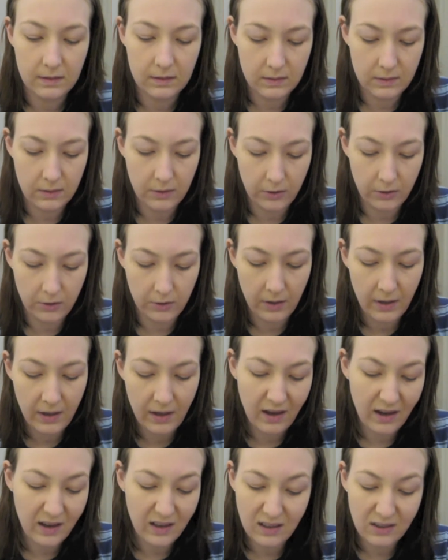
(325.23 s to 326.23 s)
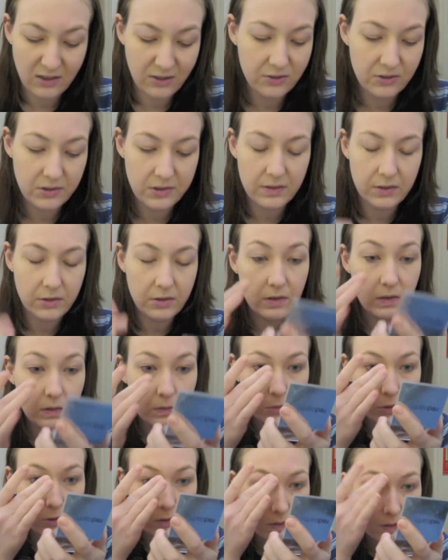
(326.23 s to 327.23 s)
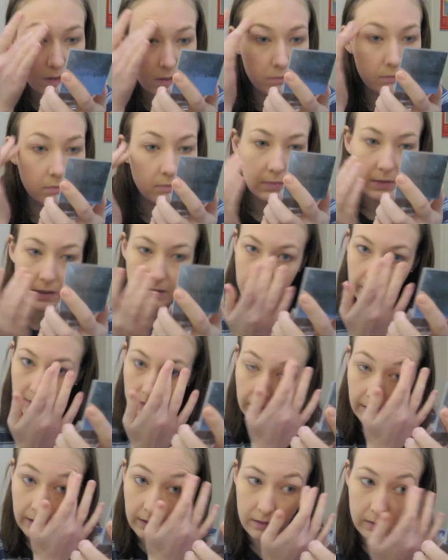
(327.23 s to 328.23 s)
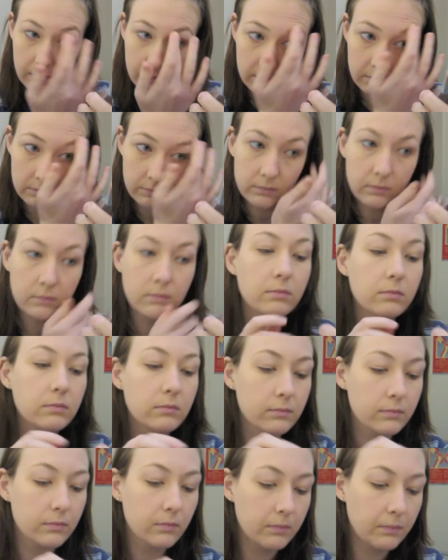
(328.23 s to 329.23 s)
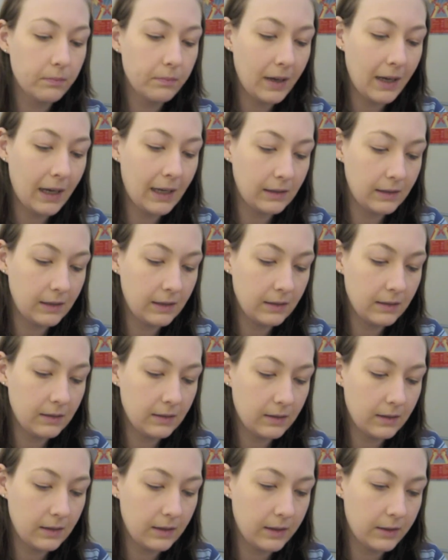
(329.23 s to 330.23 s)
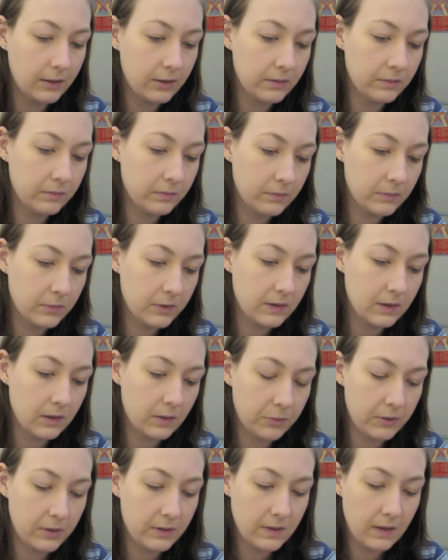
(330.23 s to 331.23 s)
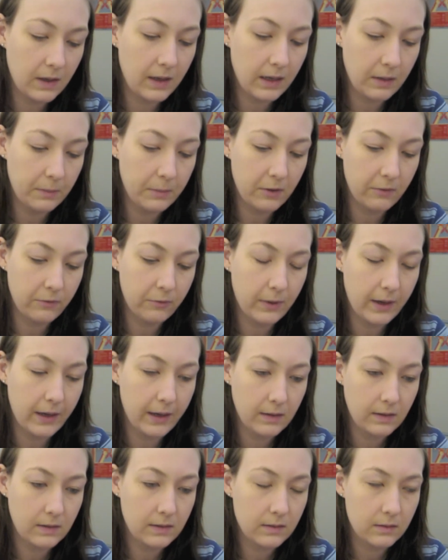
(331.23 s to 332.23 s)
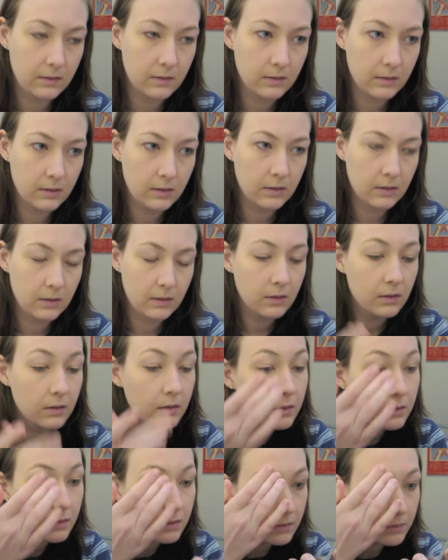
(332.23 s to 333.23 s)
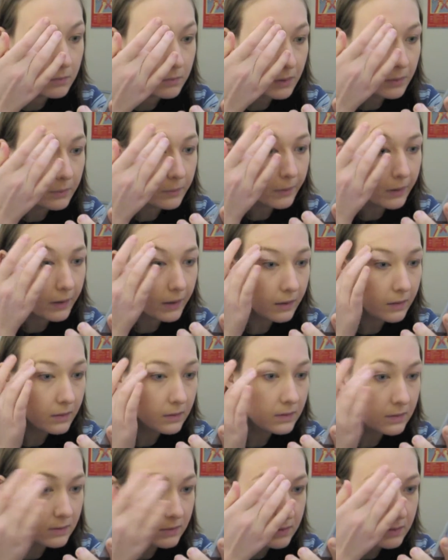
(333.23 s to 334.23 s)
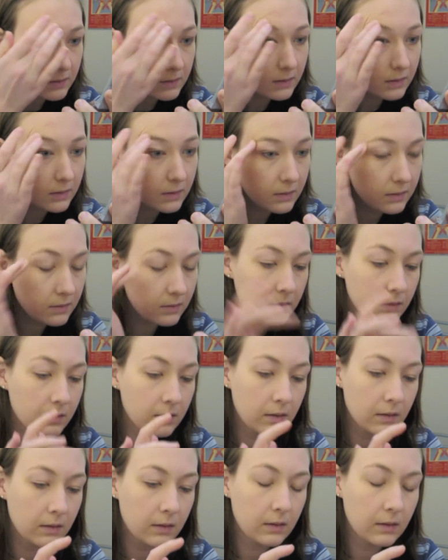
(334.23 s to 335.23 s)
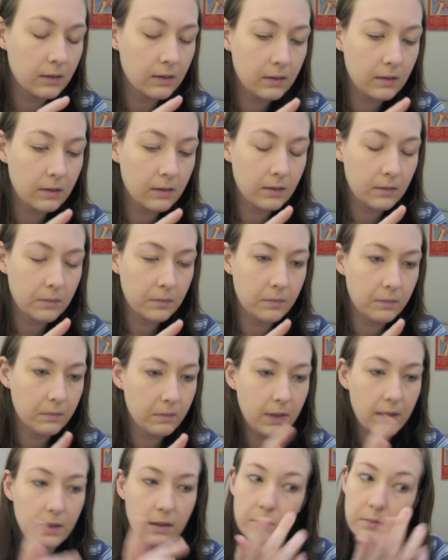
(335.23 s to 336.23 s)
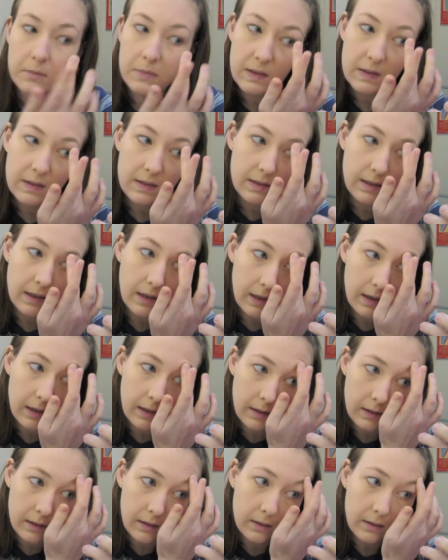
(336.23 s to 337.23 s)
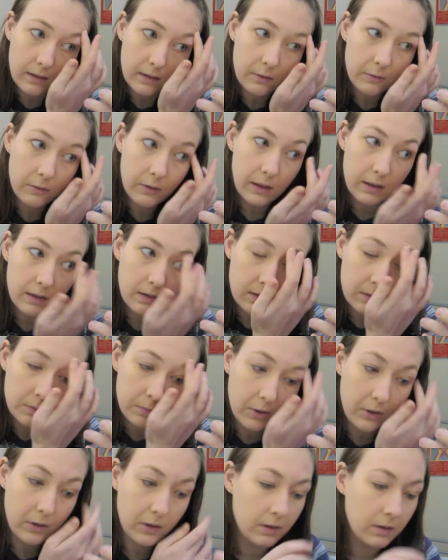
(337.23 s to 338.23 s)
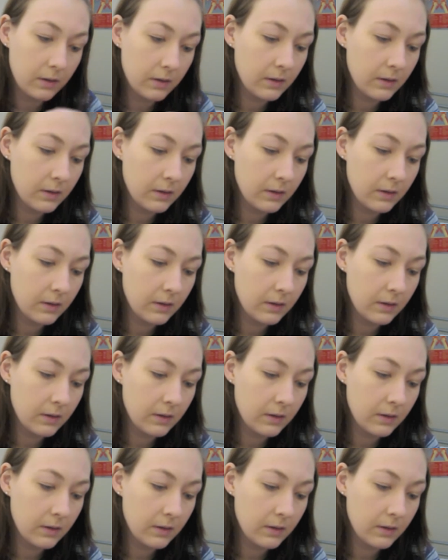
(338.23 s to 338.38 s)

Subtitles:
So, and I do just use what's in the palette. I'm just going to put a tiny bit of wax on my brows just to make them stay in the right spot.